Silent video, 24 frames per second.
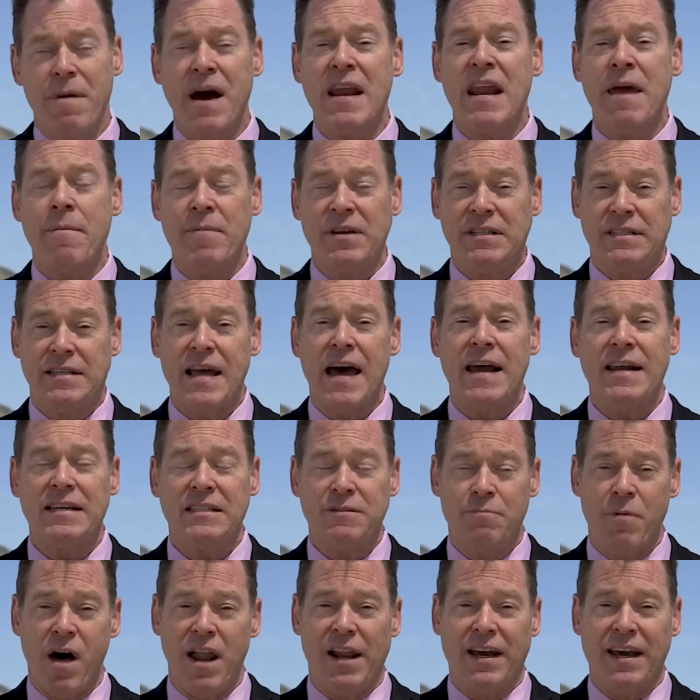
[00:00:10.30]
My name is
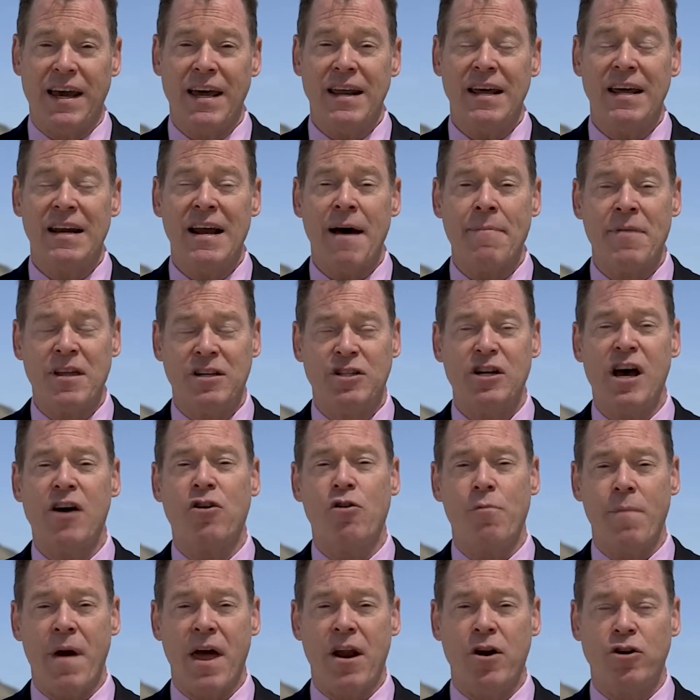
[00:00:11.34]
Dennis Mulligan, and I'm the
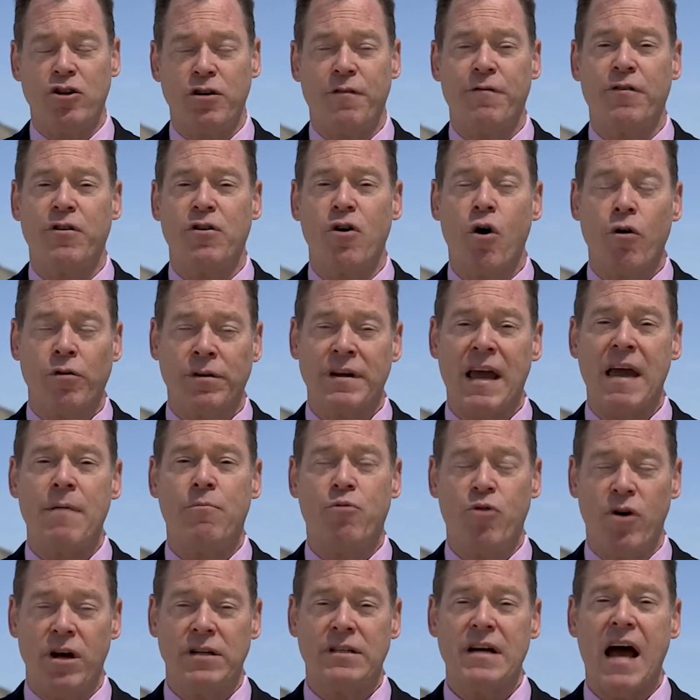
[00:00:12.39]
General Manager for the Golden Gate
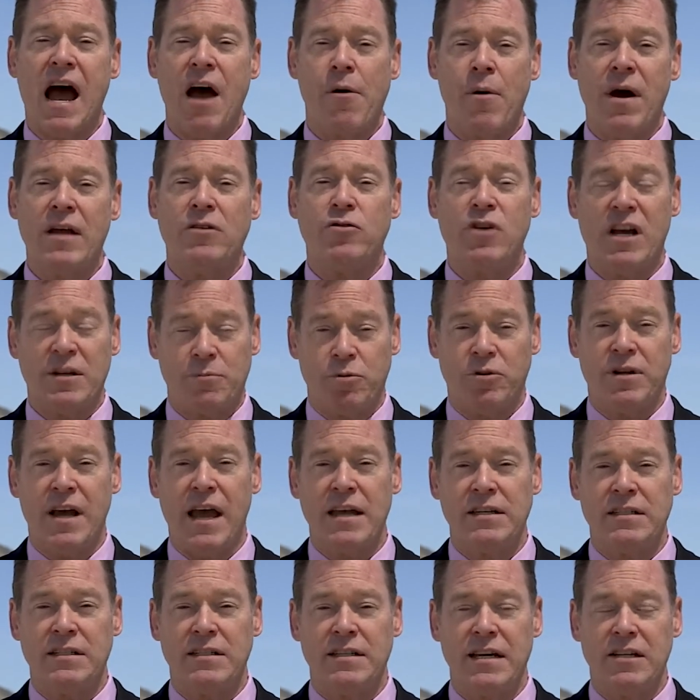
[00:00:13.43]
Bridge Highway and
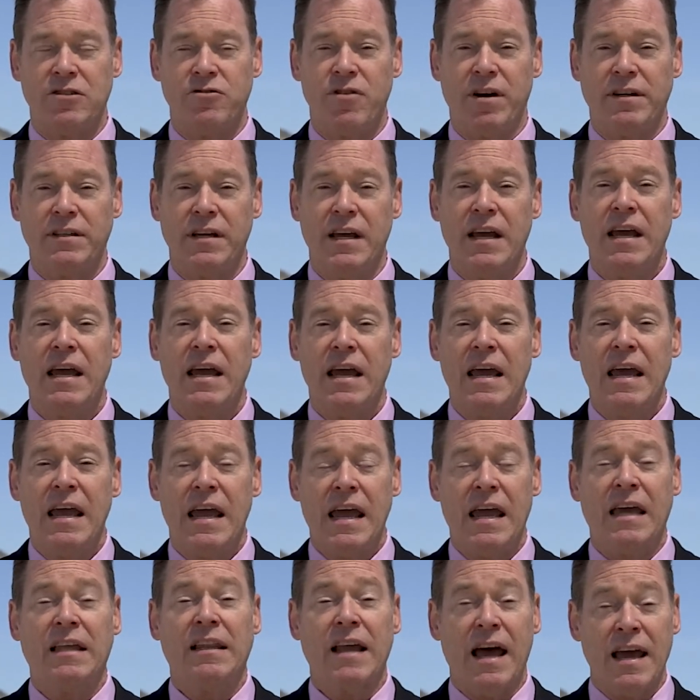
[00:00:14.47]
Transportation District.
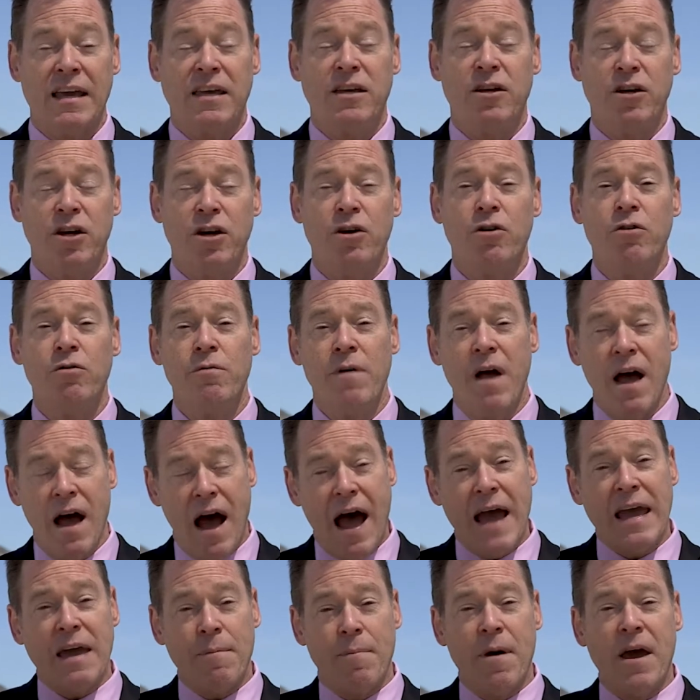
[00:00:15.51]
And like you,
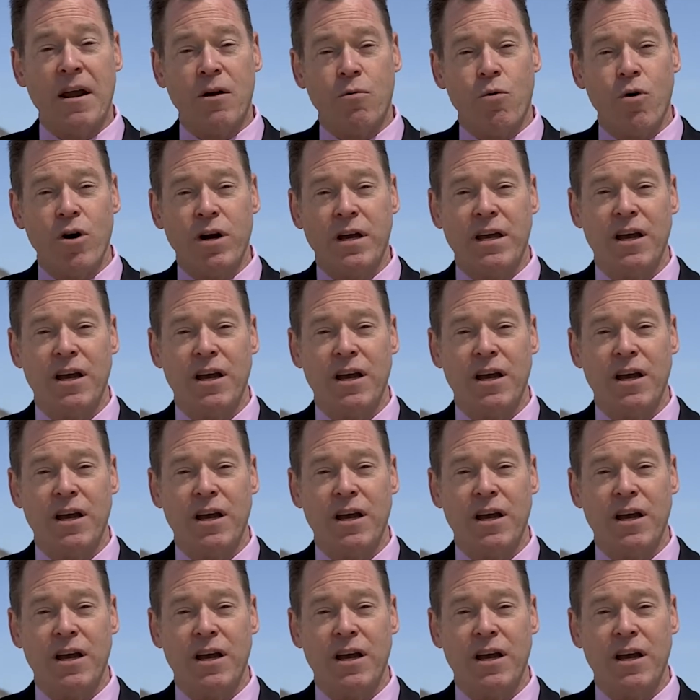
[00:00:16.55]
I get paid to work